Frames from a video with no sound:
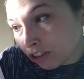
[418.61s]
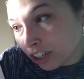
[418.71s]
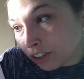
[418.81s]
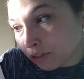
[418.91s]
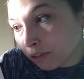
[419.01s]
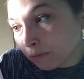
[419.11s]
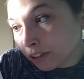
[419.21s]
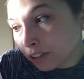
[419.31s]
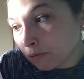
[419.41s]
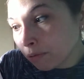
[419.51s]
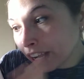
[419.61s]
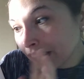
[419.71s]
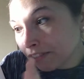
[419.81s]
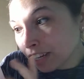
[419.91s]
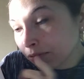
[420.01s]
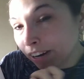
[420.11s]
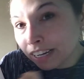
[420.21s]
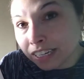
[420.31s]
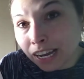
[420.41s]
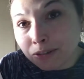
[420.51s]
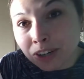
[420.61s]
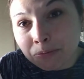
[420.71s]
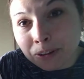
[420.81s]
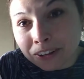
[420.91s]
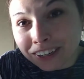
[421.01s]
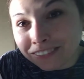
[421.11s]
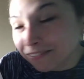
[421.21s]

Chester and Wilson waved and ran to catch up with her.